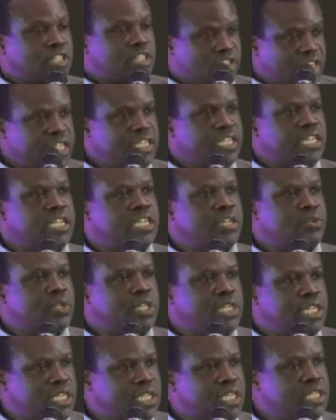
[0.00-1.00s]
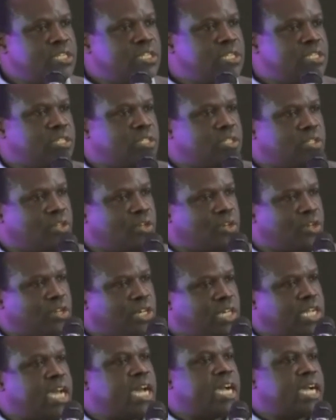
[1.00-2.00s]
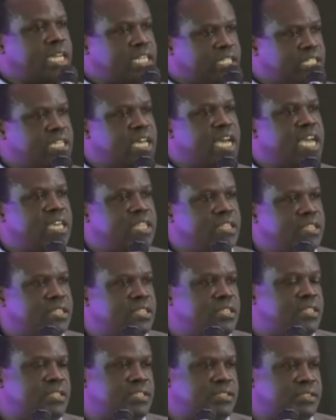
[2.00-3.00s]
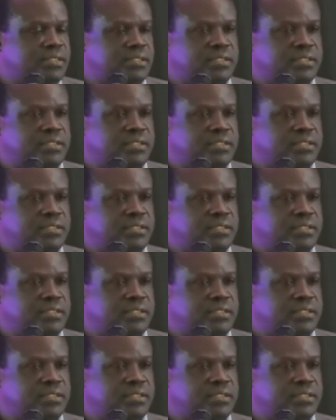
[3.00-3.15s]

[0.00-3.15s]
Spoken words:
The tragedy we did on August 9th,